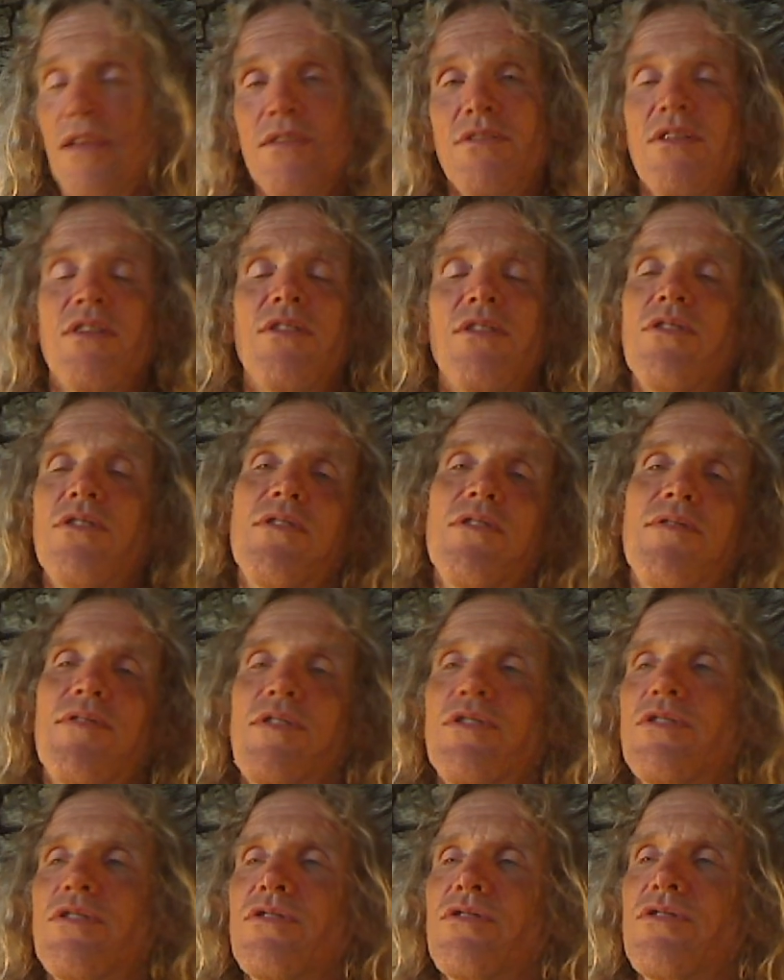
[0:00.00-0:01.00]
See, the
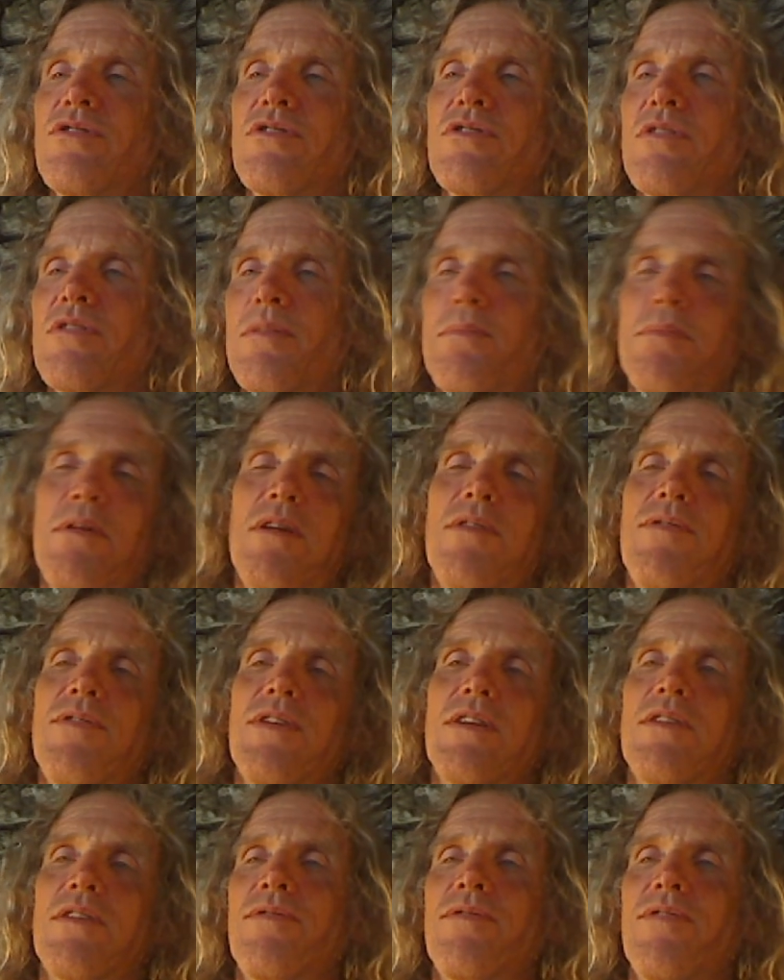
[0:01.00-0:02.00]
universe is just a
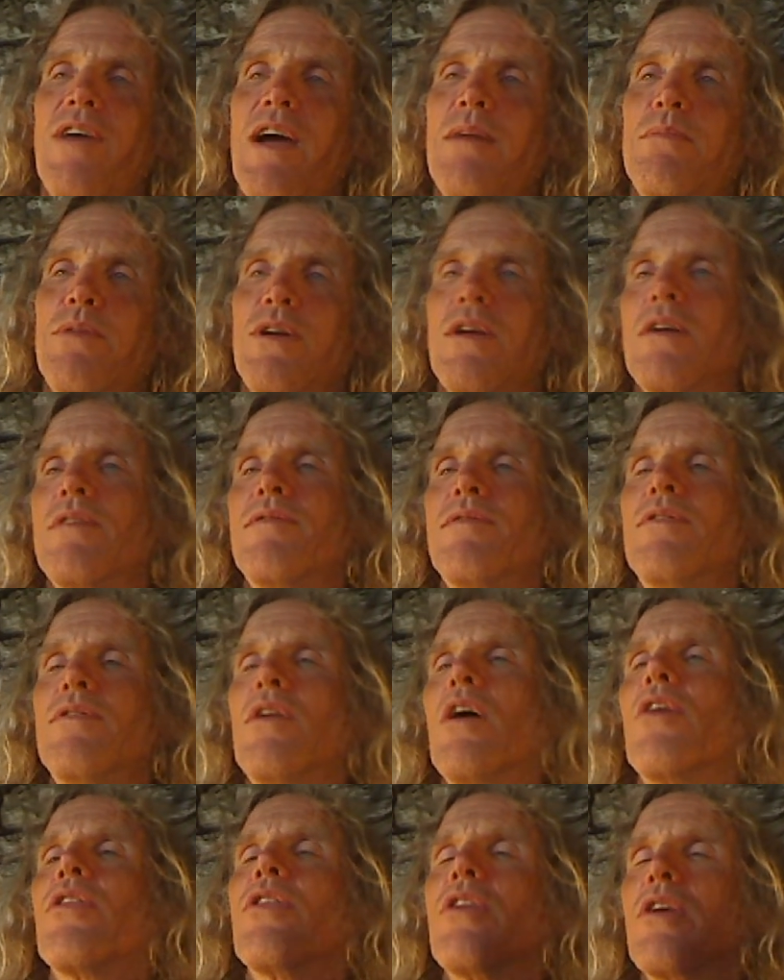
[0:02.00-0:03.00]
perfect fabric of
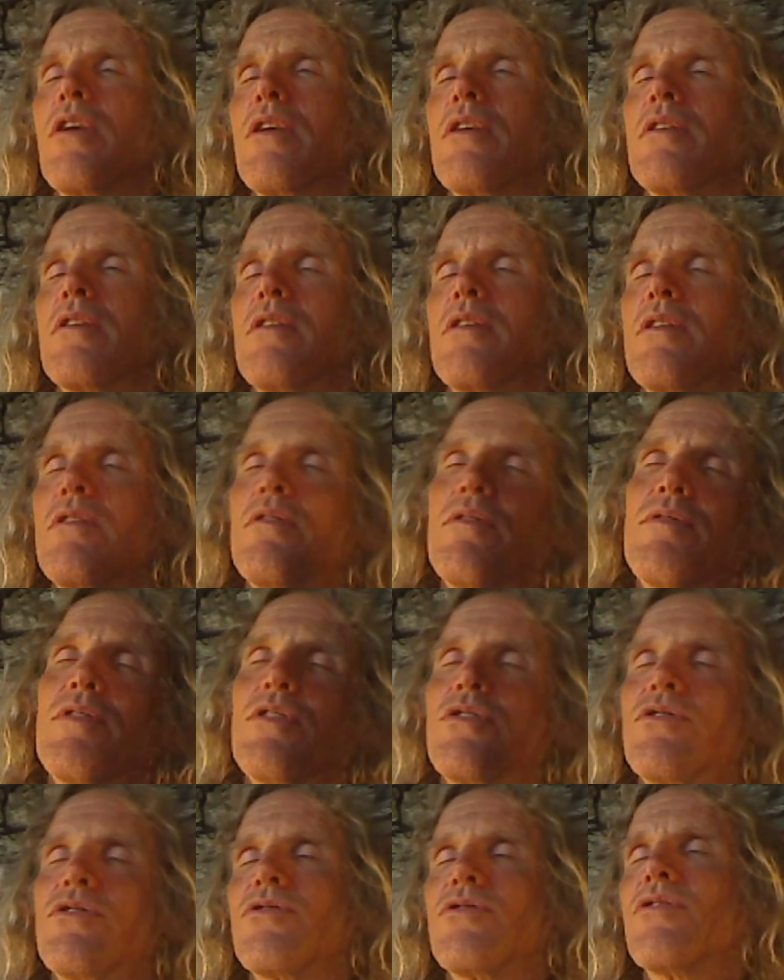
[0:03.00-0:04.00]
nothing. The
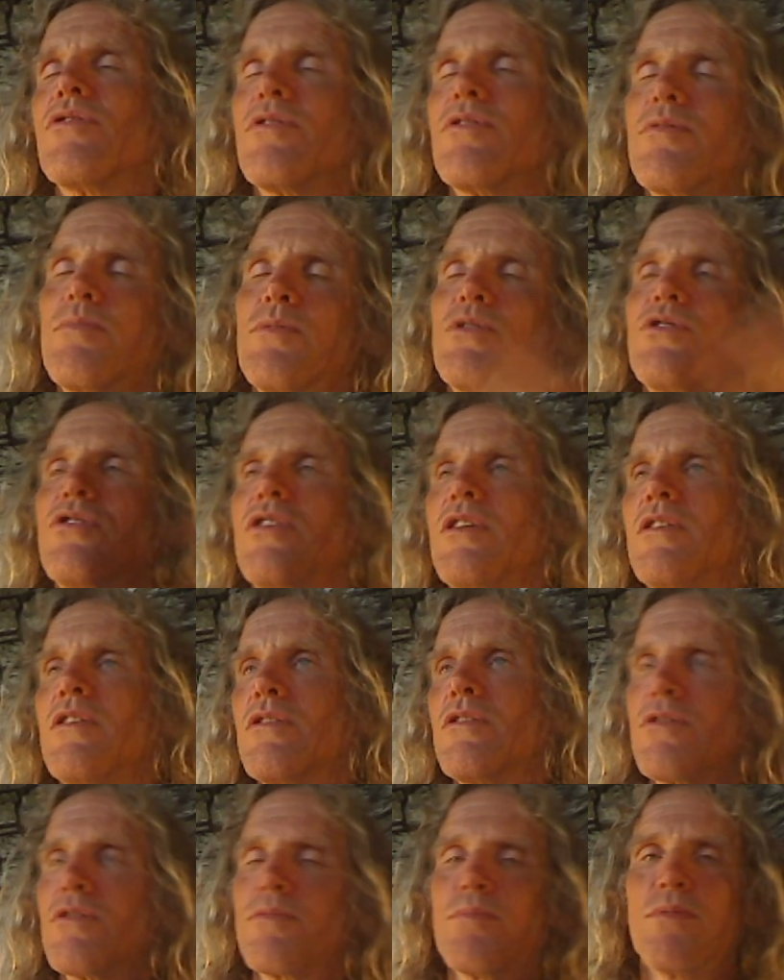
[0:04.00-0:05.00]
universe is this machine
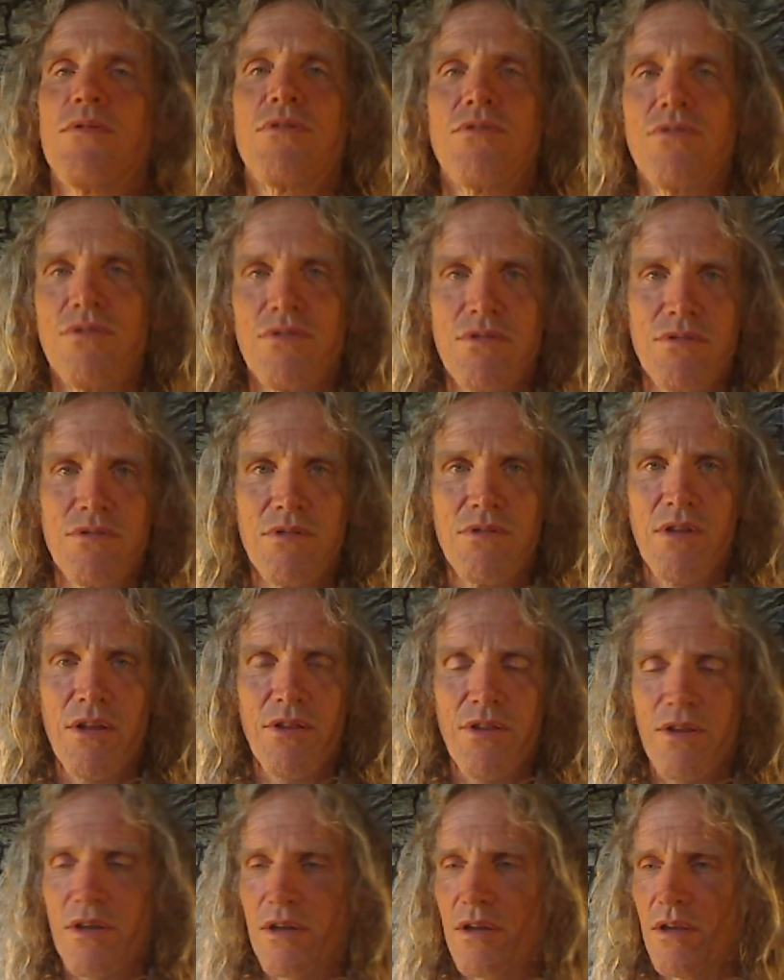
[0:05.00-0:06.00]
that just pursues
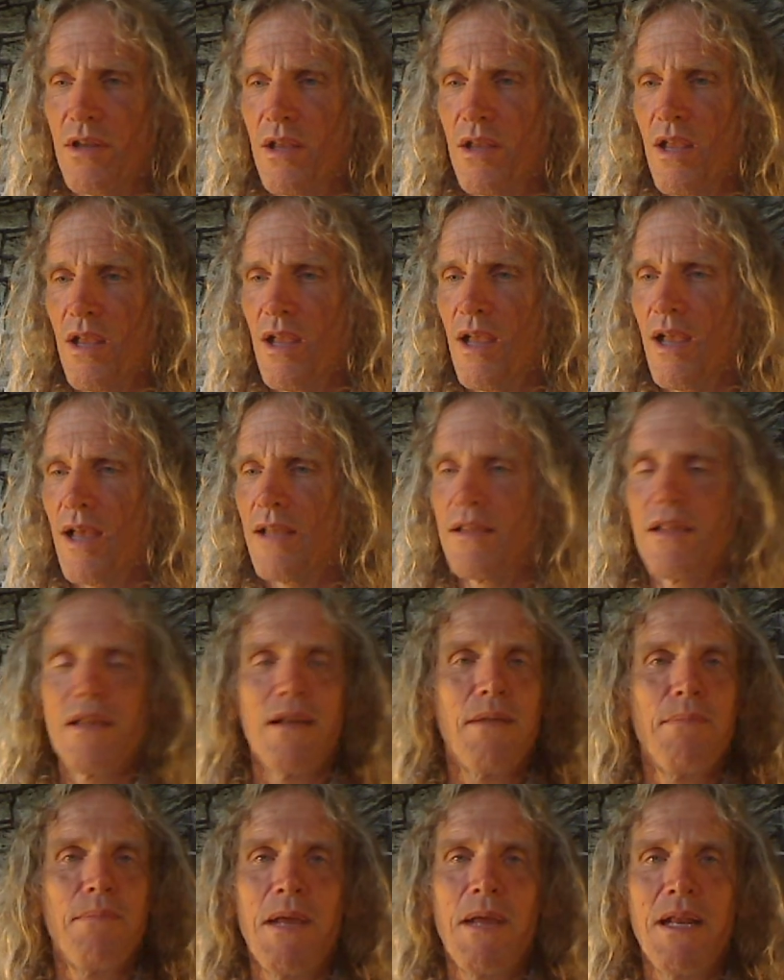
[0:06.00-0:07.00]
nothing, and
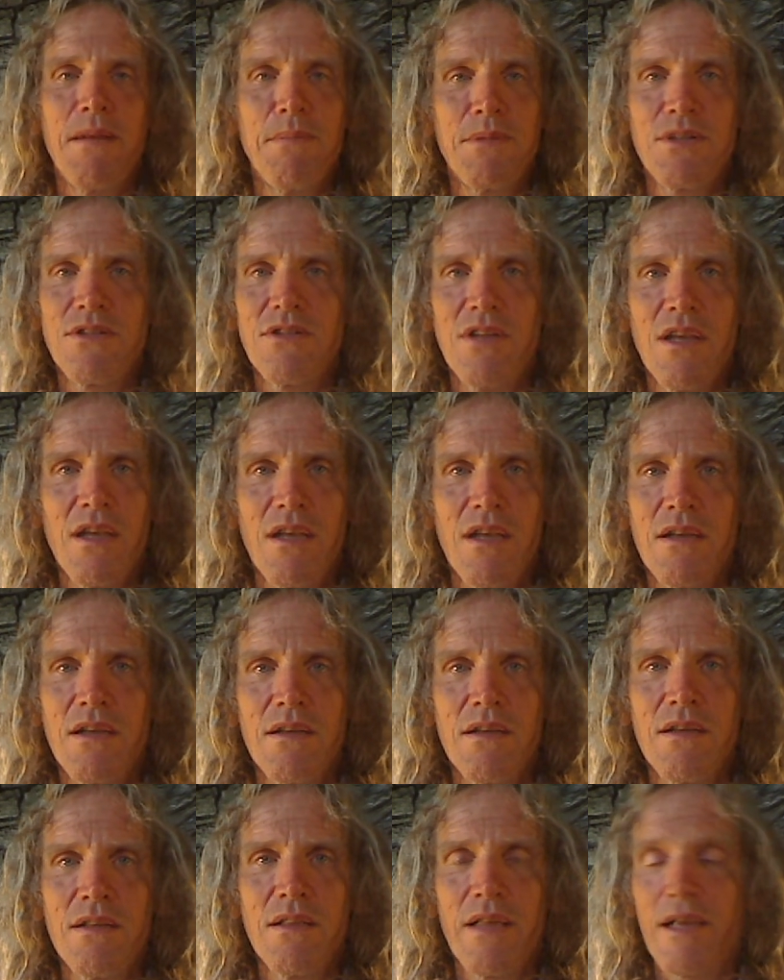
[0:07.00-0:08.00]
then it made a mistake.